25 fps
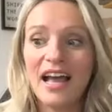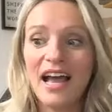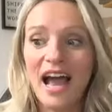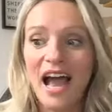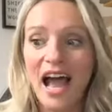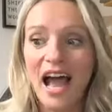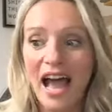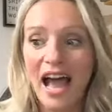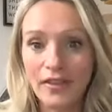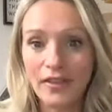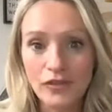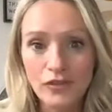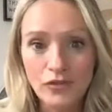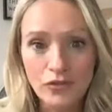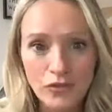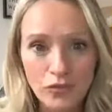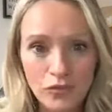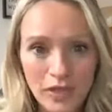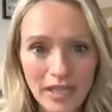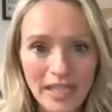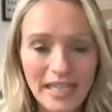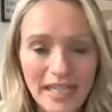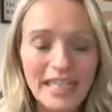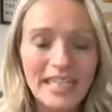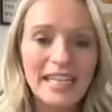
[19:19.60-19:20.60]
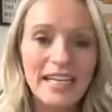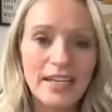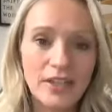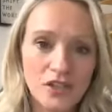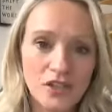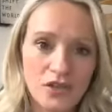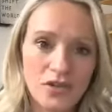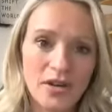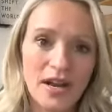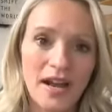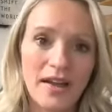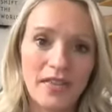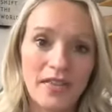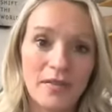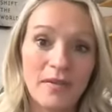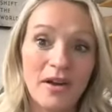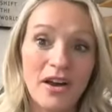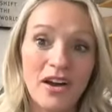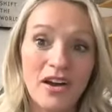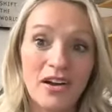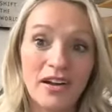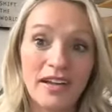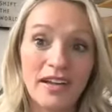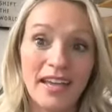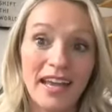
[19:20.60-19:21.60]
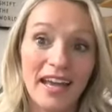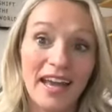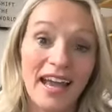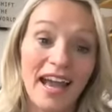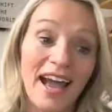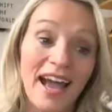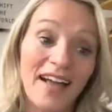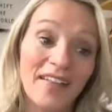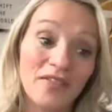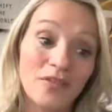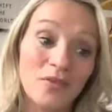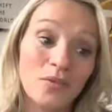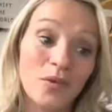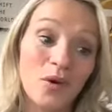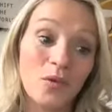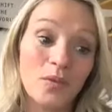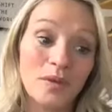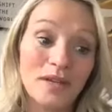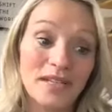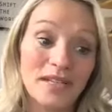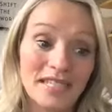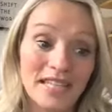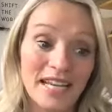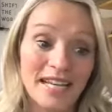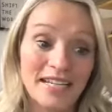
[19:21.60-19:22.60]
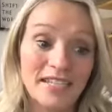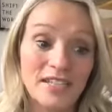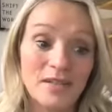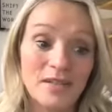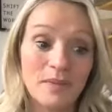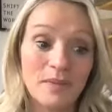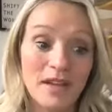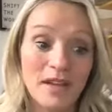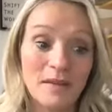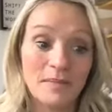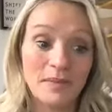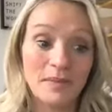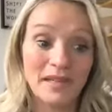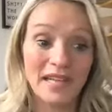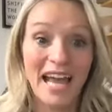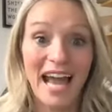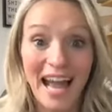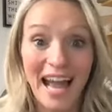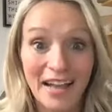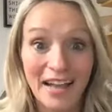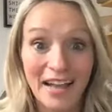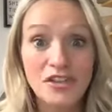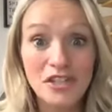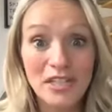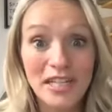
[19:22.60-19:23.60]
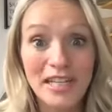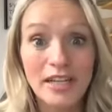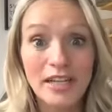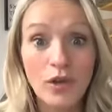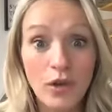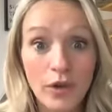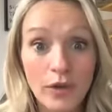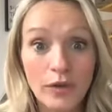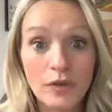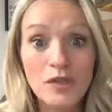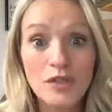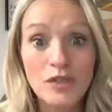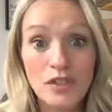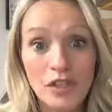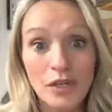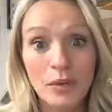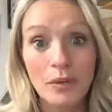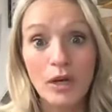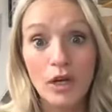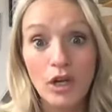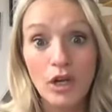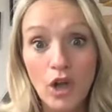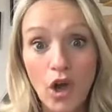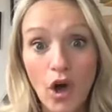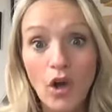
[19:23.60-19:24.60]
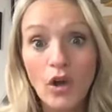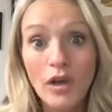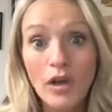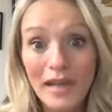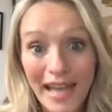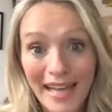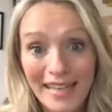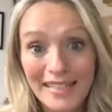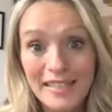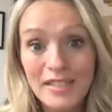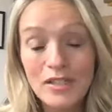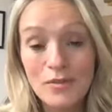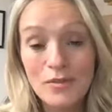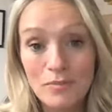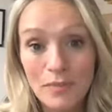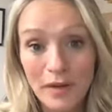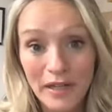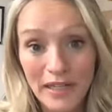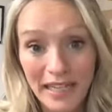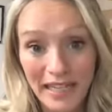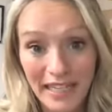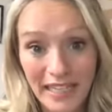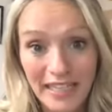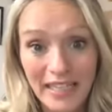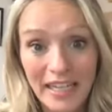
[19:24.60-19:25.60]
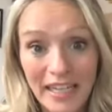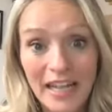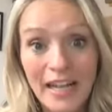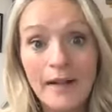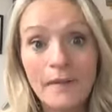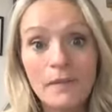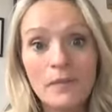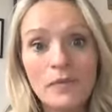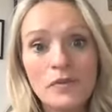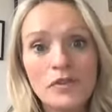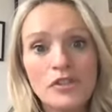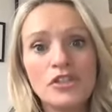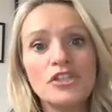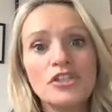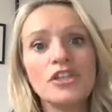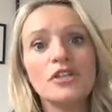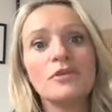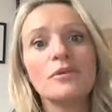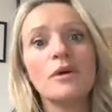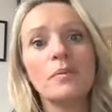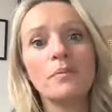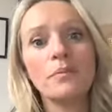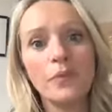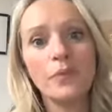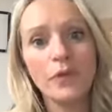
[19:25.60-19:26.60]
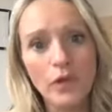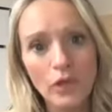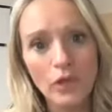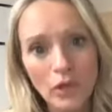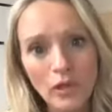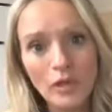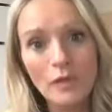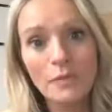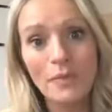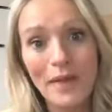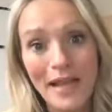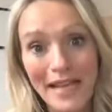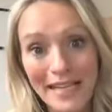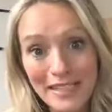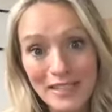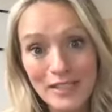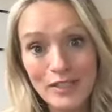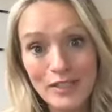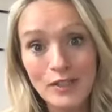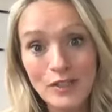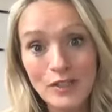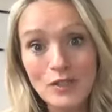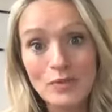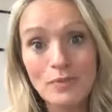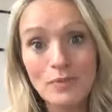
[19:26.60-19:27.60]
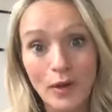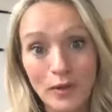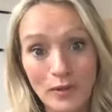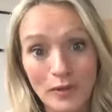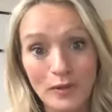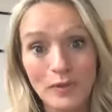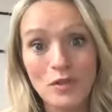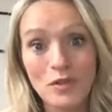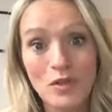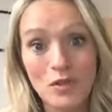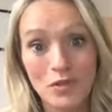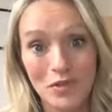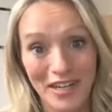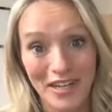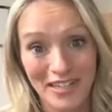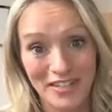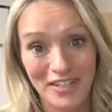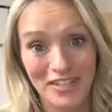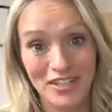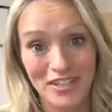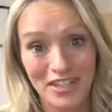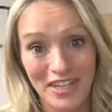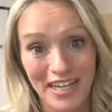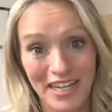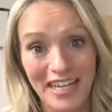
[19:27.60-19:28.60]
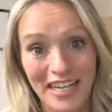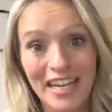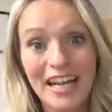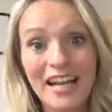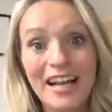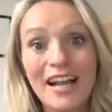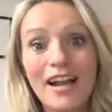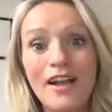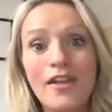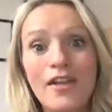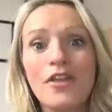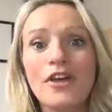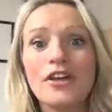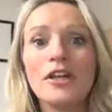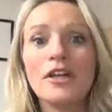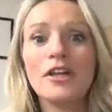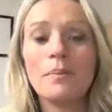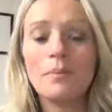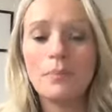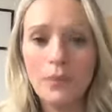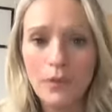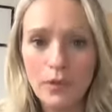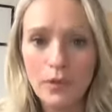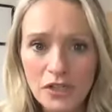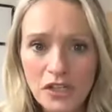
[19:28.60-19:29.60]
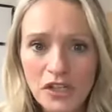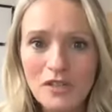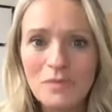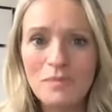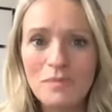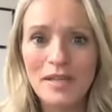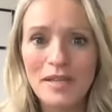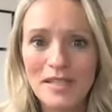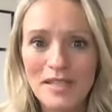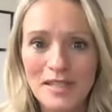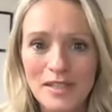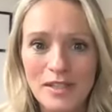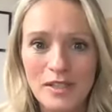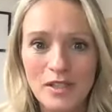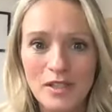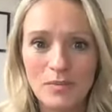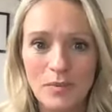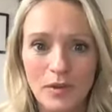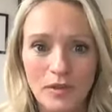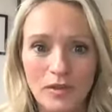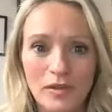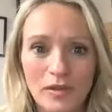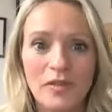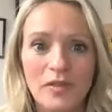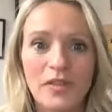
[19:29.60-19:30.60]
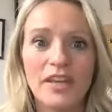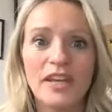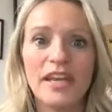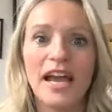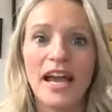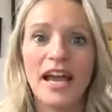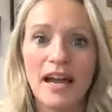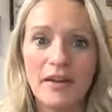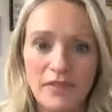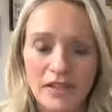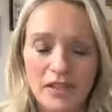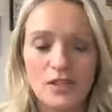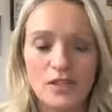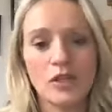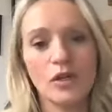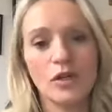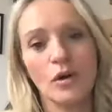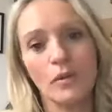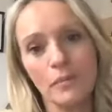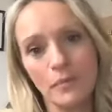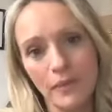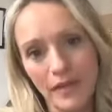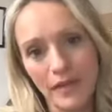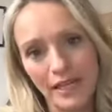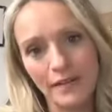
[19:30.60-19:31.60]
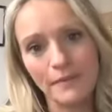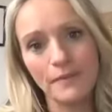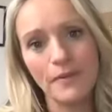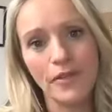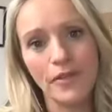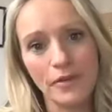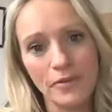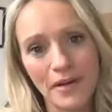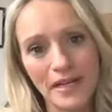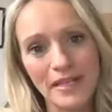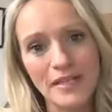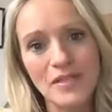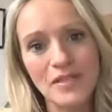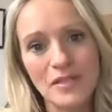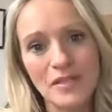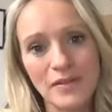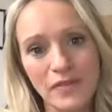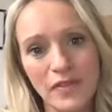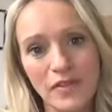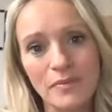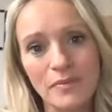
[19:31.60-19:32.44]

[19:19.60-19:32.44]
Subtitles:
and really attract the market. And what we say to people, it actually costs you a lot less money to do a pull business model strategy than a push business model that you're having to compete with the rest of the